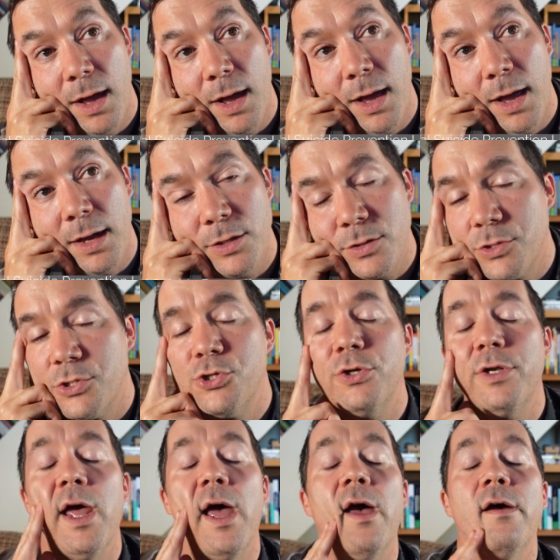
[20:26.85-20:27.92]
I
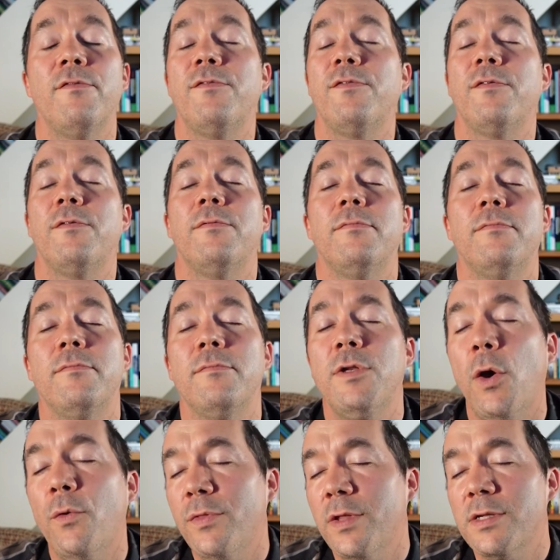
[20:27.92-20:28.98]
should have
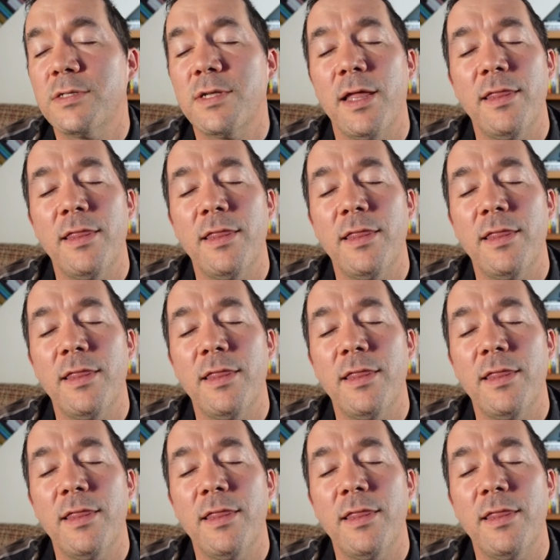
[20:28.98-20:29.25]
known this.